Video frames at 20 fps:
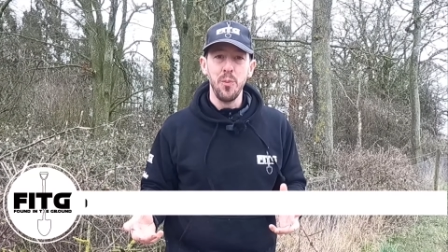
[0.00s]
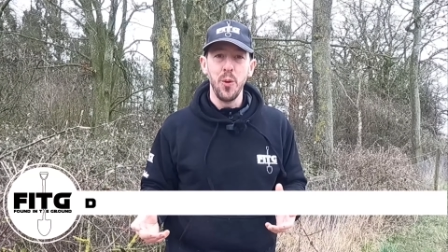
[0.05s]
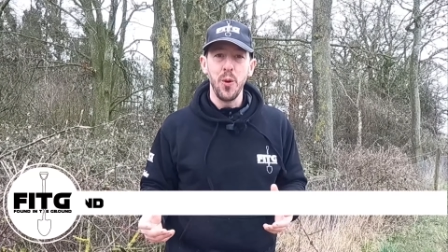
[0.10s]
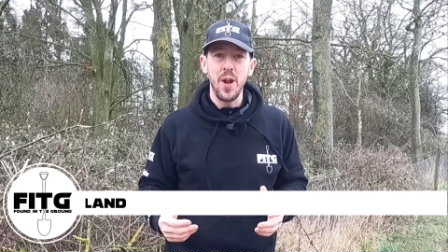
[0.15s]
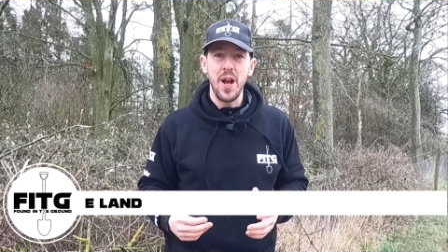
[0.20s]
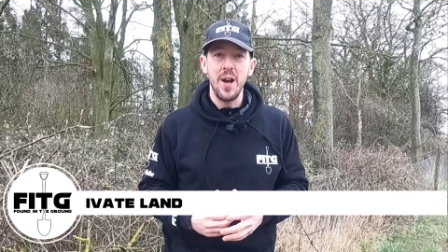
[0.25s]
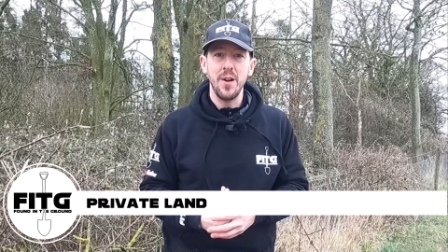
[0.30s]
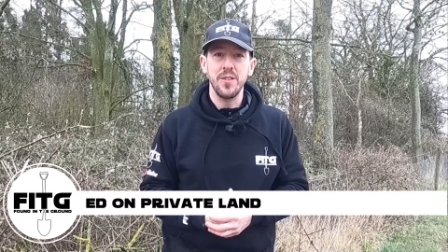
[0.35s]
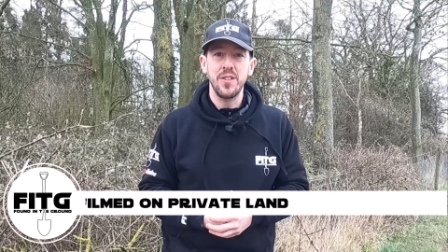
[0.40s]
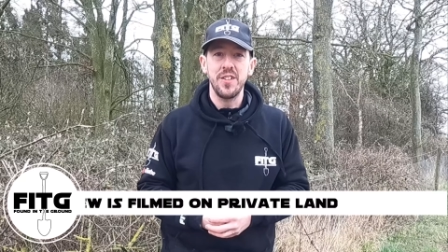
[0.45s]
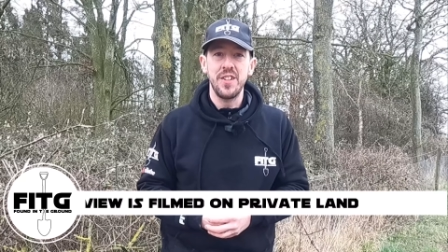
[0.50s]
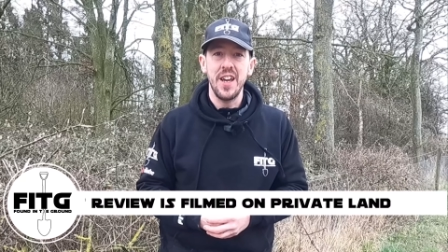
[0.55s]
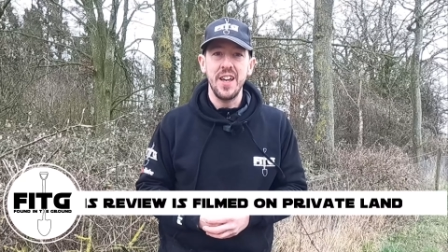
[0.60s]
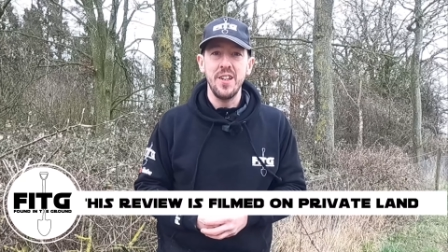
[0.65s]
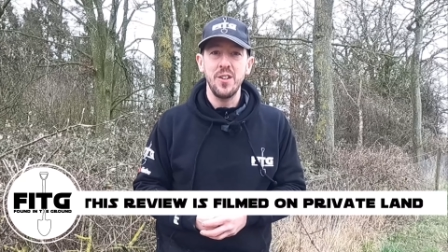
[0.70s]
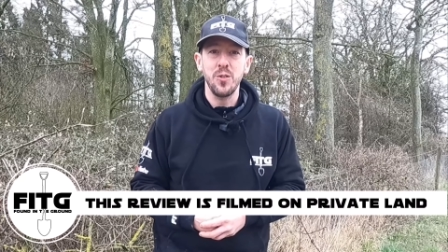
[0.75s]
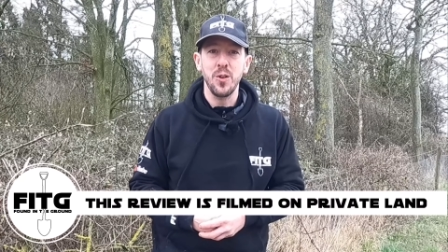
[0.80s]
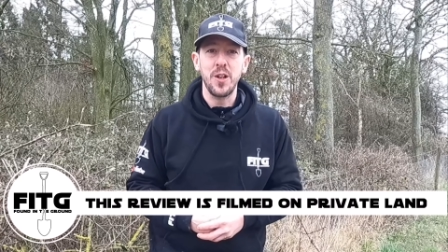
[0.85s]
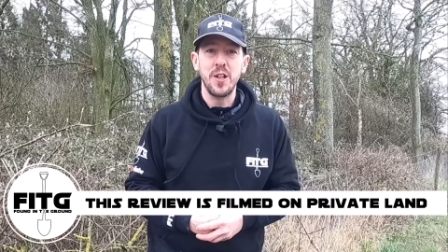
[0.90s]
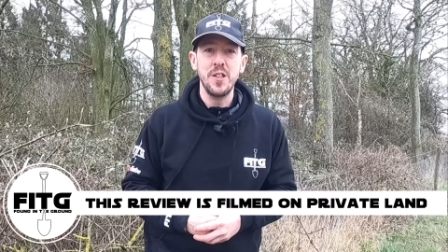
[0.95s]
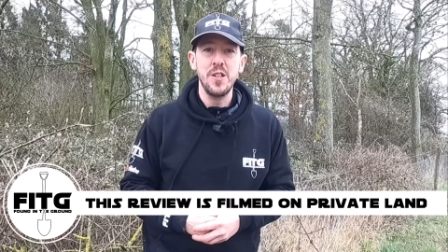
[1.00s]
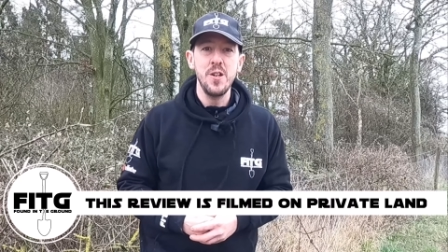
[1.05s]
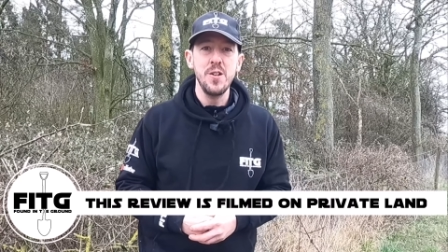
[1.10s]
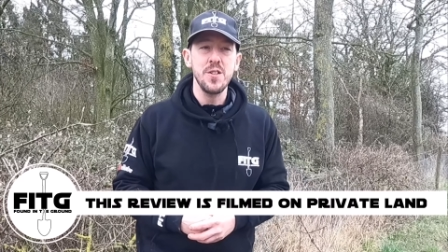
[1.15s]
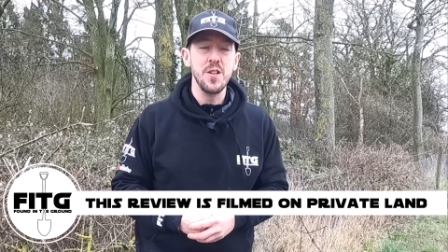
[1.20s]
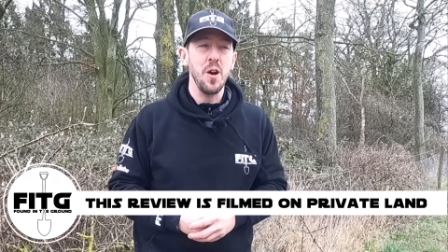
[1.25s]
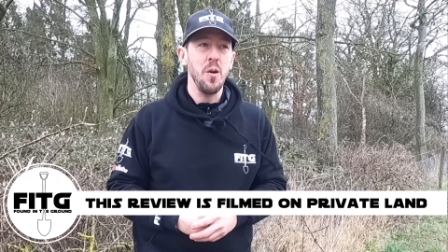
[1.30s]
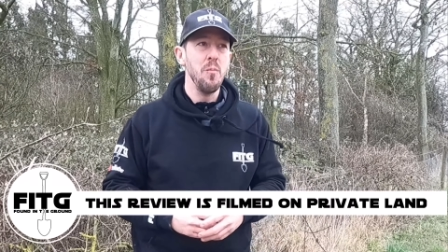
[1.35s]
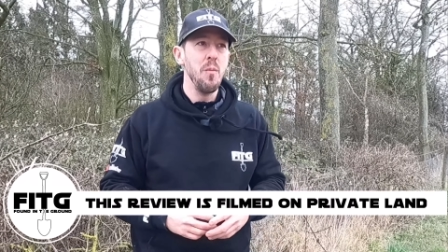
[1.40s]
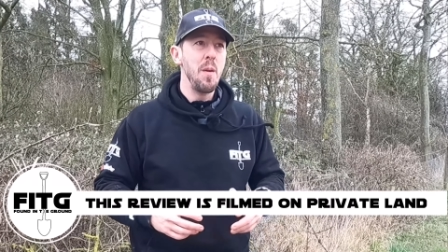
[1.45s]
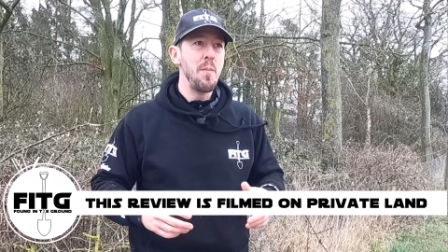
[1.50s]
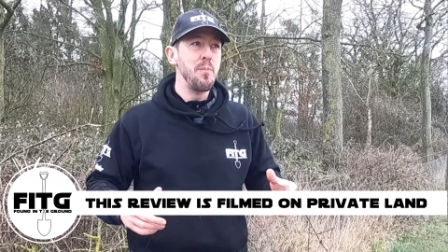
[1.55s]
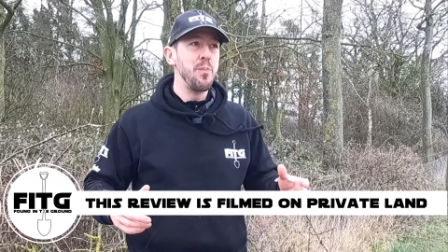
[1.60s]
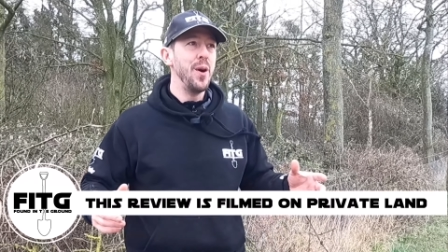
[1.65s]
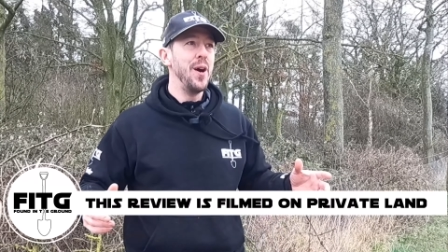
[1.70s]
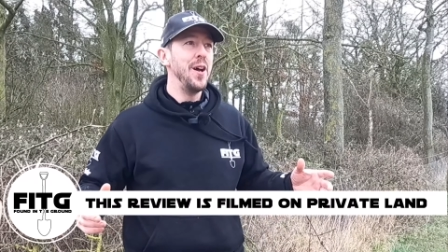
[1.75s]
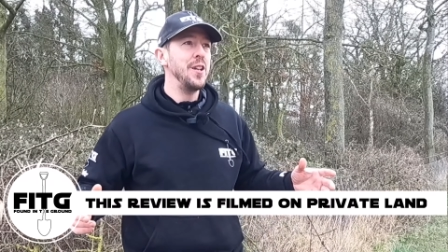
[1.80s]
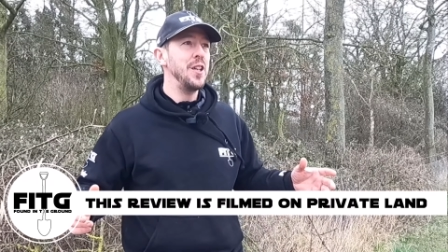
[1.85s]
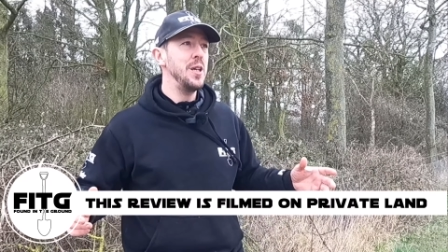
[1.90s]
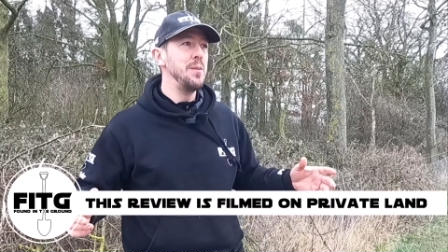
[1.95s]
brought it out today so I can use it on my
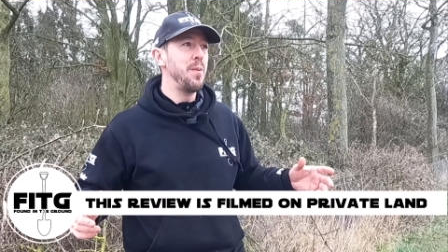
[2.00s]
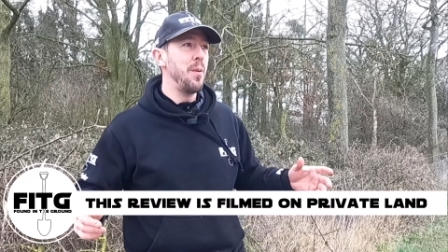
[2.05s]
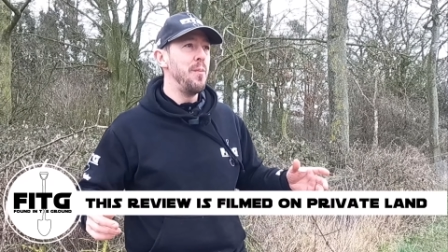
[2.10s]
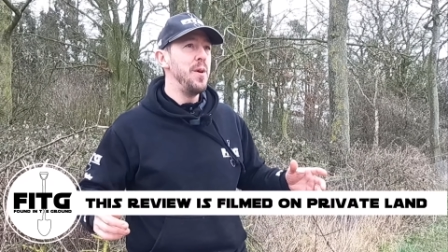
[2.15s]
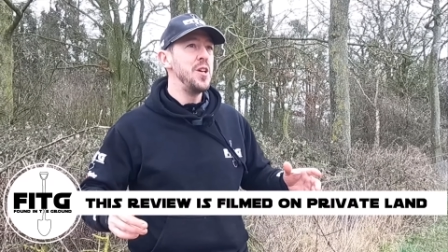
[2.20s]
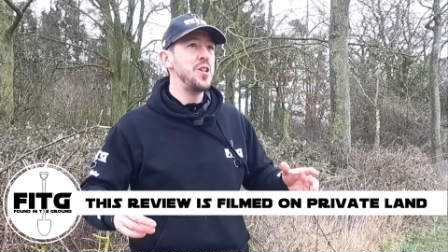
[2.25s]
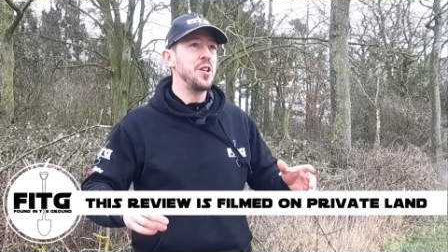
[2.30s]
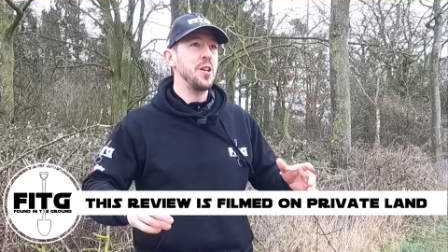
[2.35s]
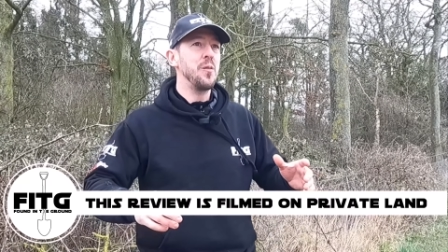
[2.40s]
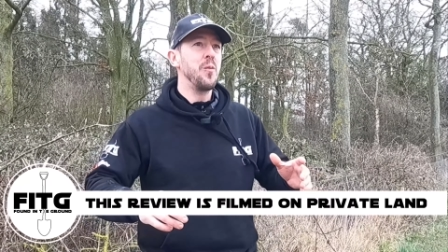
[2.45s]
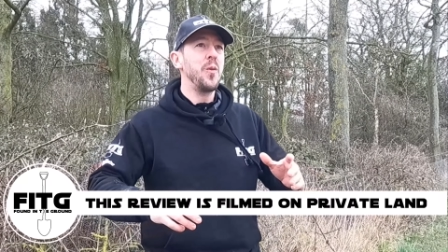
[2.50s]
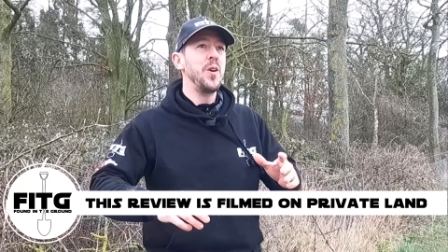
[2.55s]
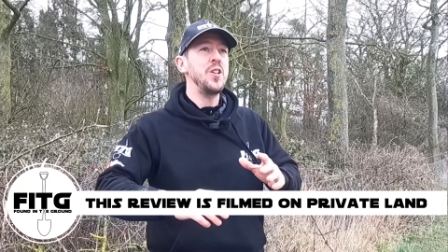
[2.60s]
brand new permission,